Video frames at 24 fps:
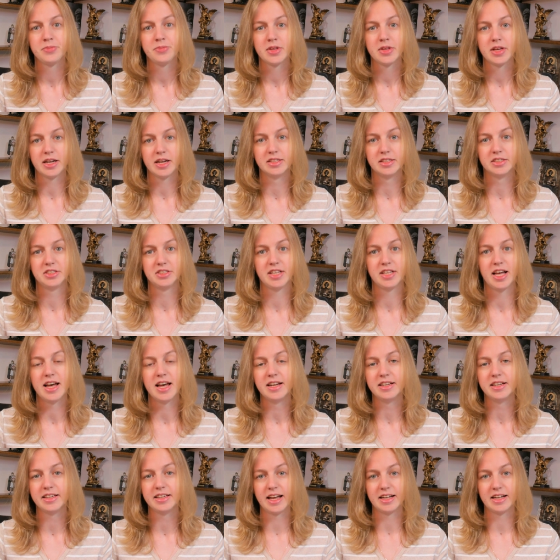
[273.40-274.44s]

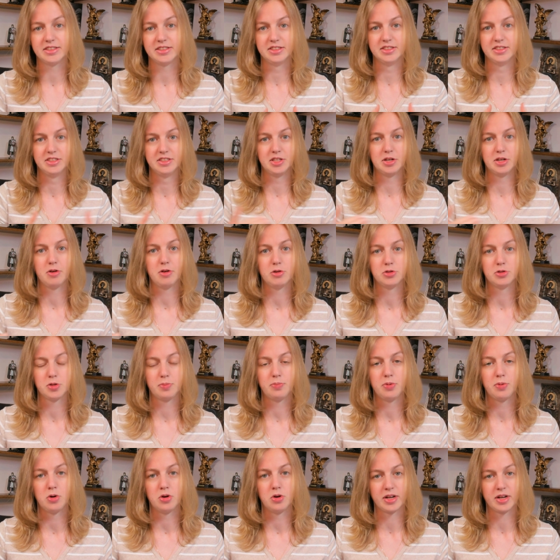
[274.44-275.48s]
instead gets zero
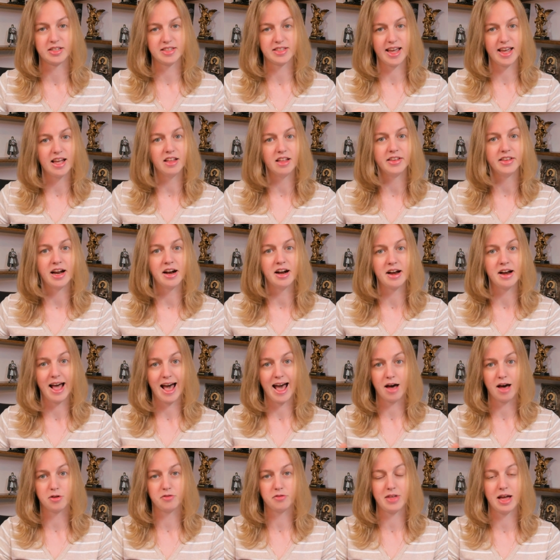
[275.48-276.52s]
support, gets alienated
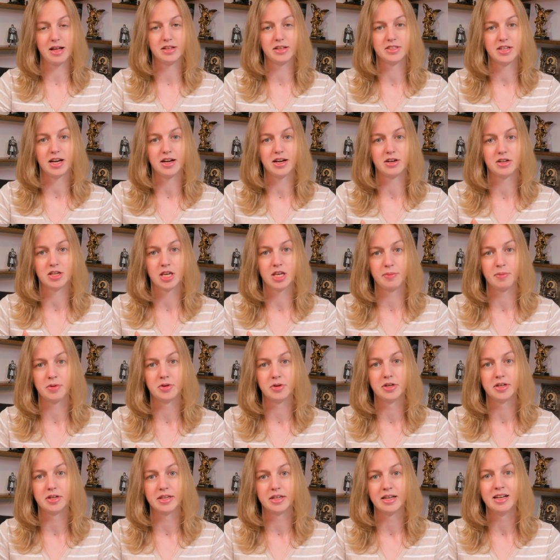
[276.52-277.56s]
out of that entire
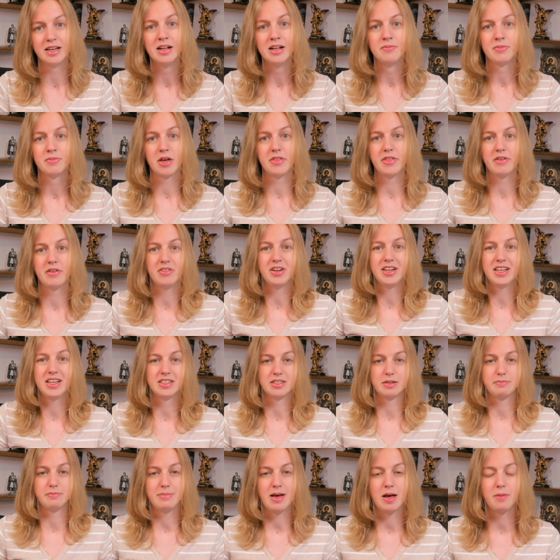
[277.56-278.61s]
community, and then really
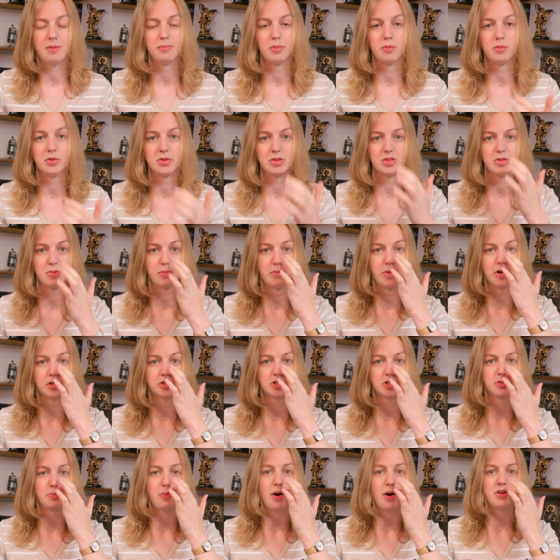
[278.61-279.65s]
isn't met with
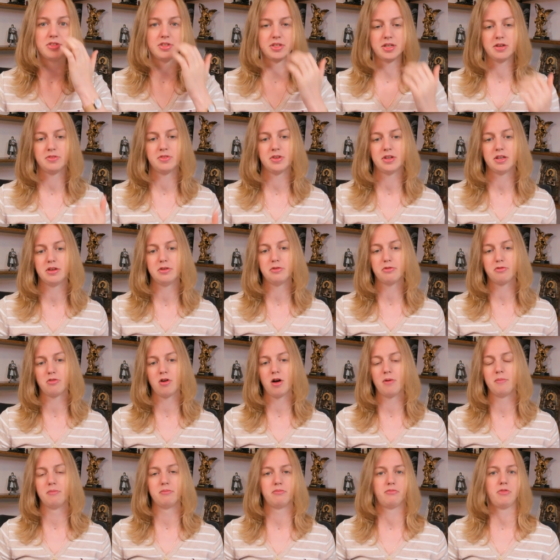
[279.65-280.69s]
much positivity
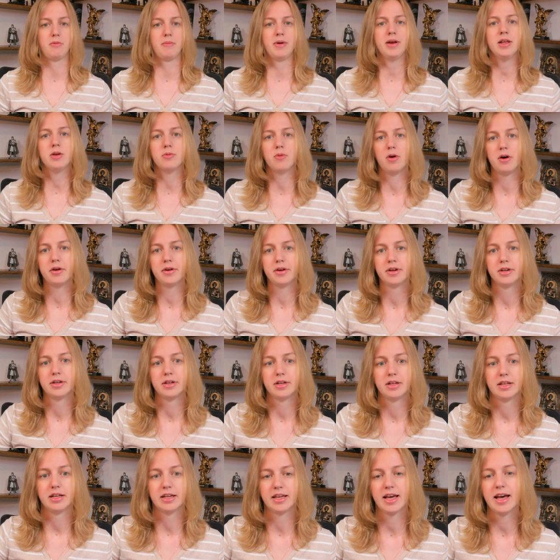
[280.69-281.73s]
from from anyone.
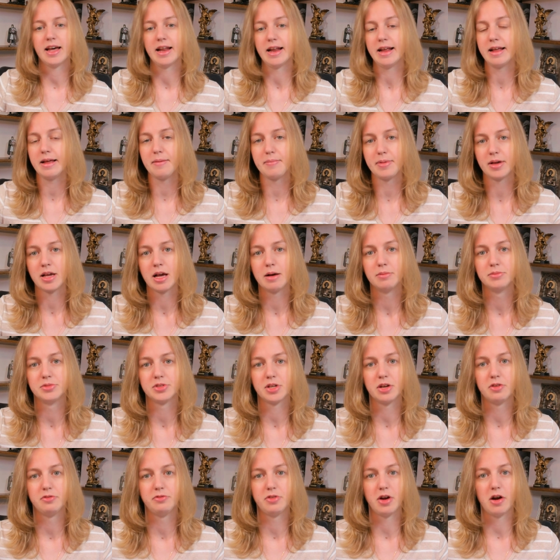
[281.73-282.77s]
Again, it becomes
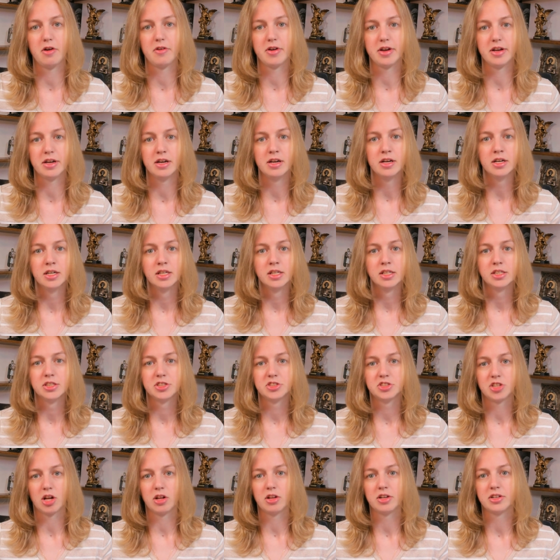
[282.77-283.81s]
a very
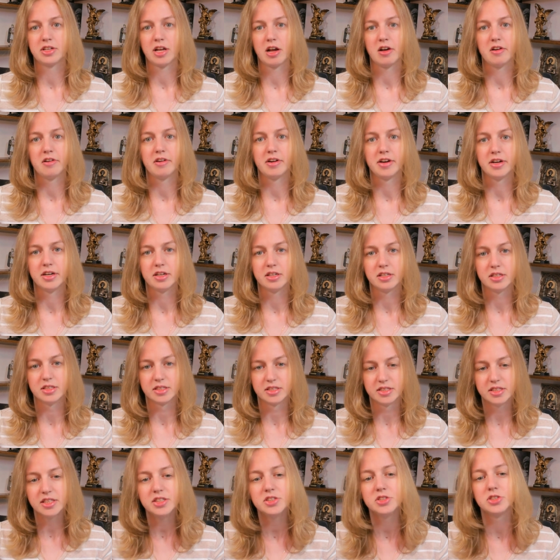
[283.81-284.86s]
solitary
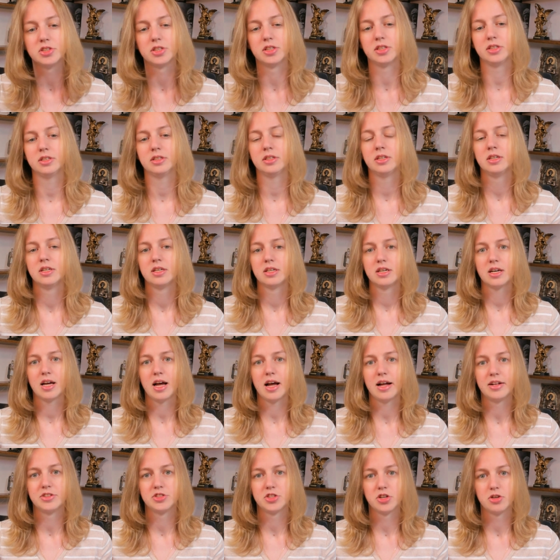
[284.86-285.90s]
decision.
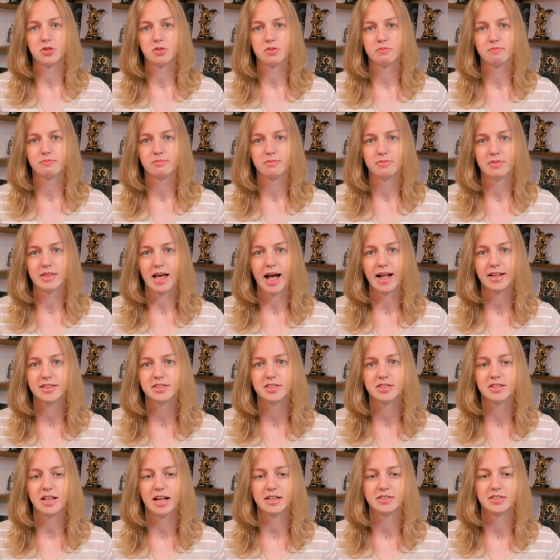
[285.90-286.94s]
And so
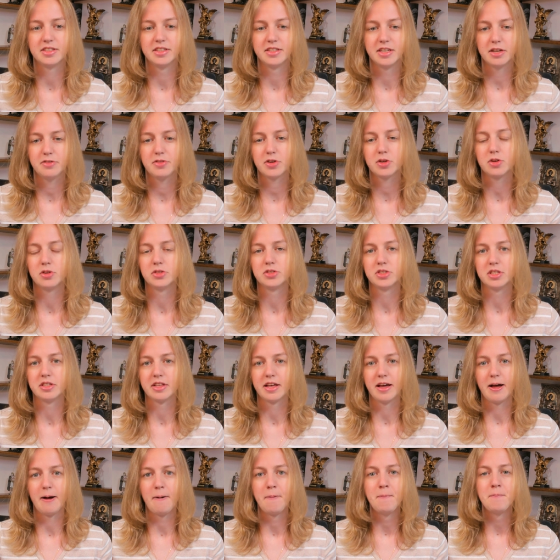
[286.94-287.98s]
that's that's the difficulty
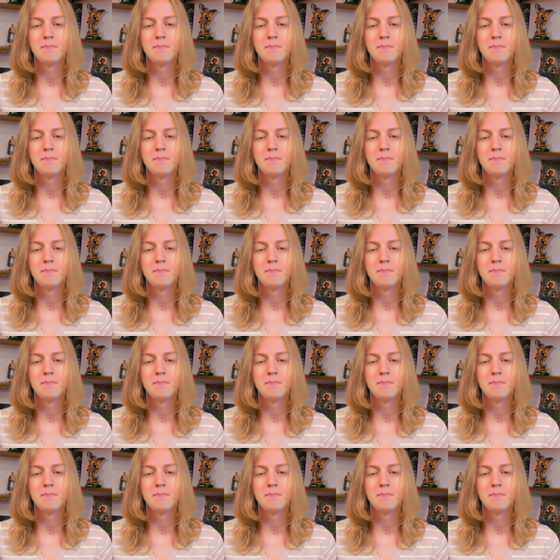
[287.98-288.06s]
there.